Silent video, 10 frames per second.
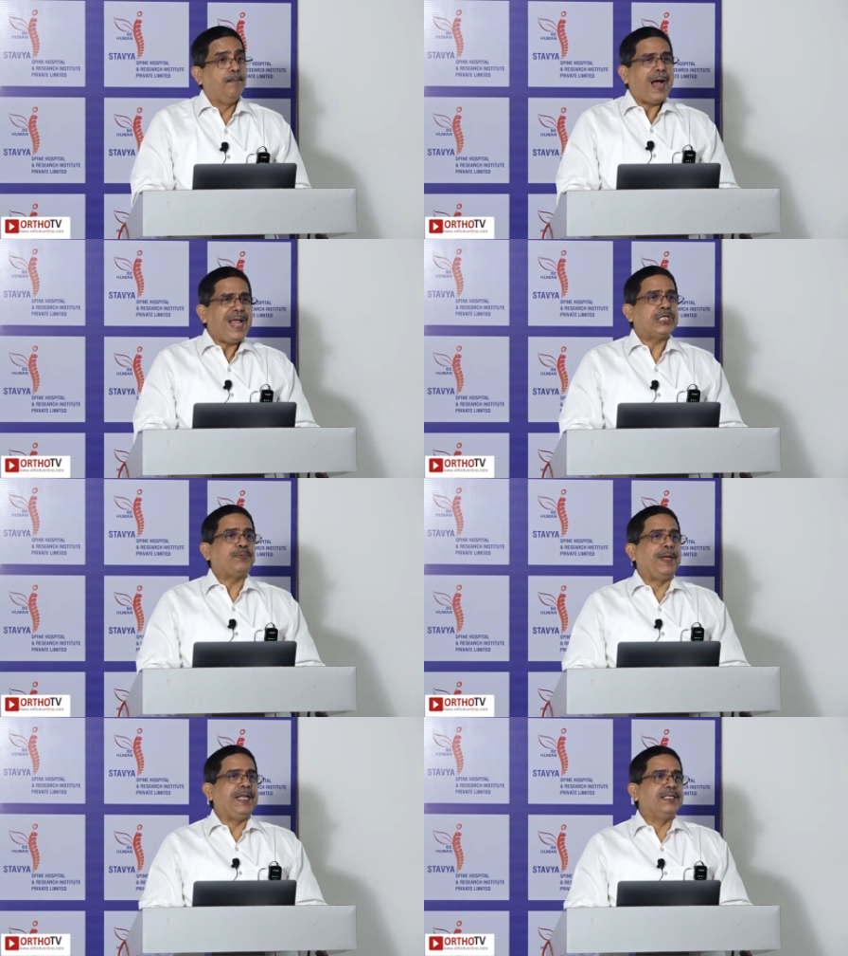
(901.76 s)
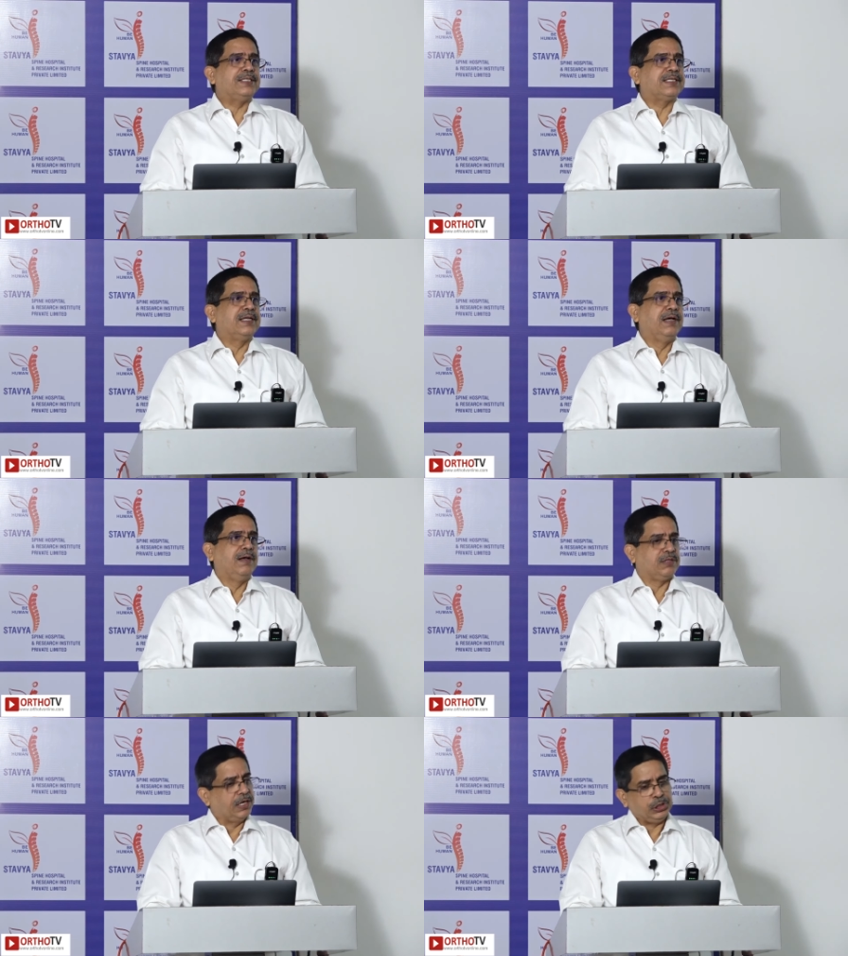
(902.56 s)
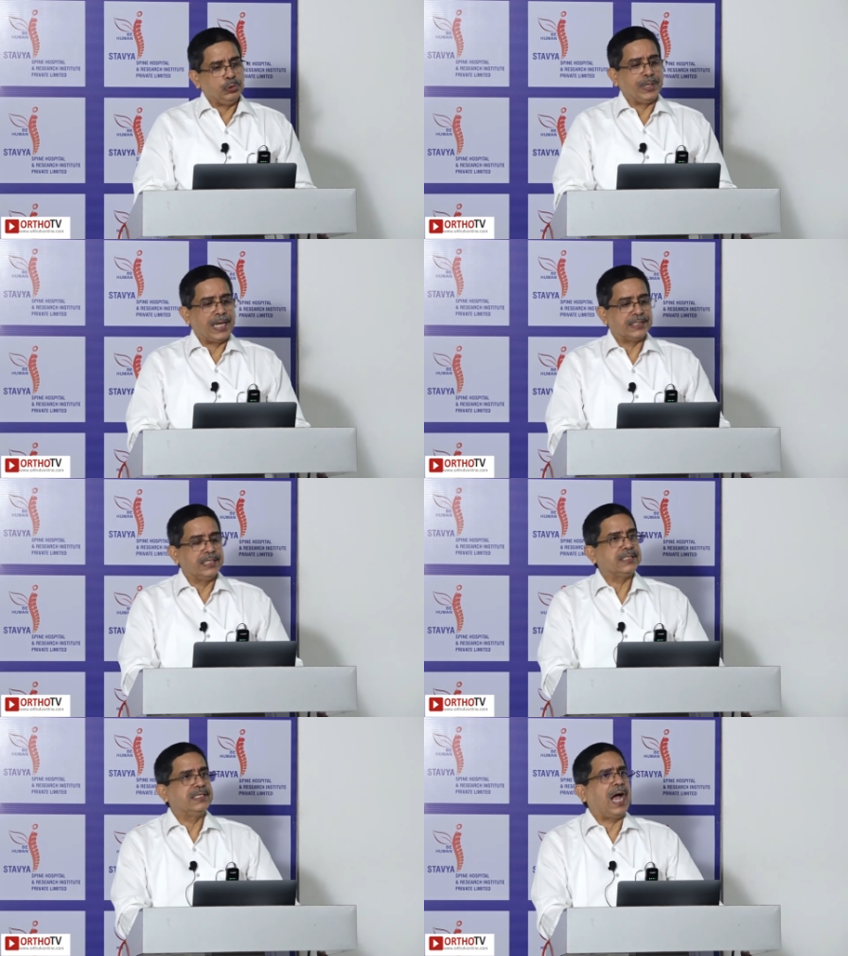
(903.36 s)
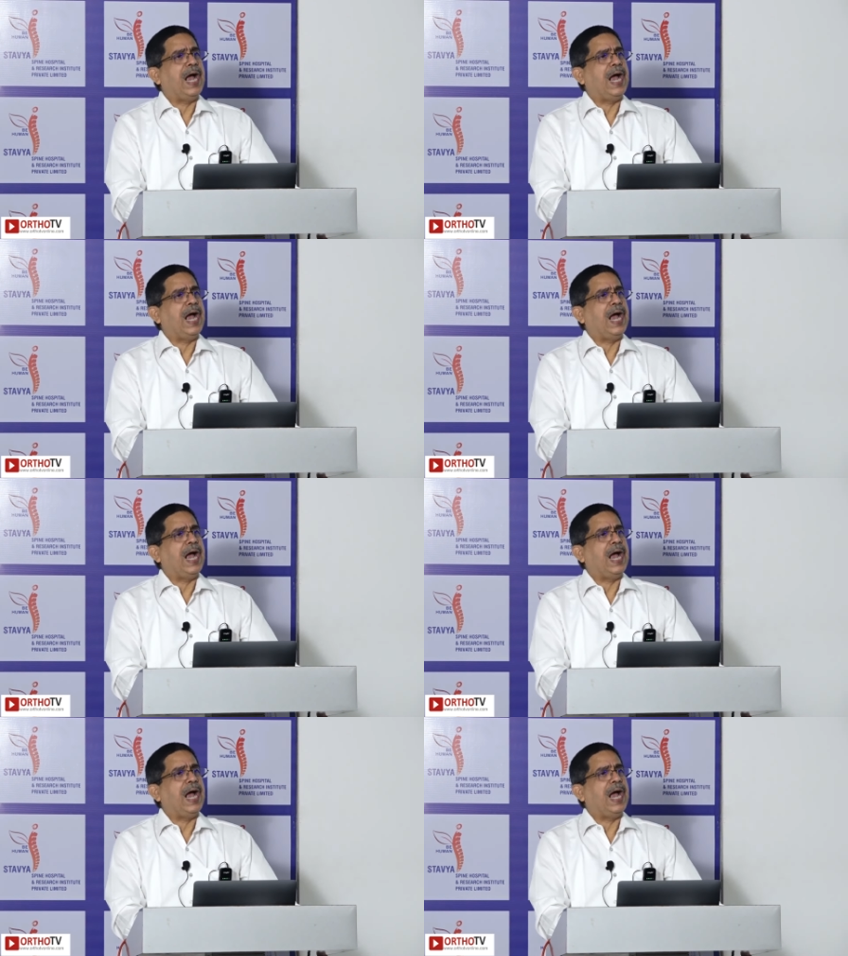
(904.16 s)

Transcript: My experience, 32 cases,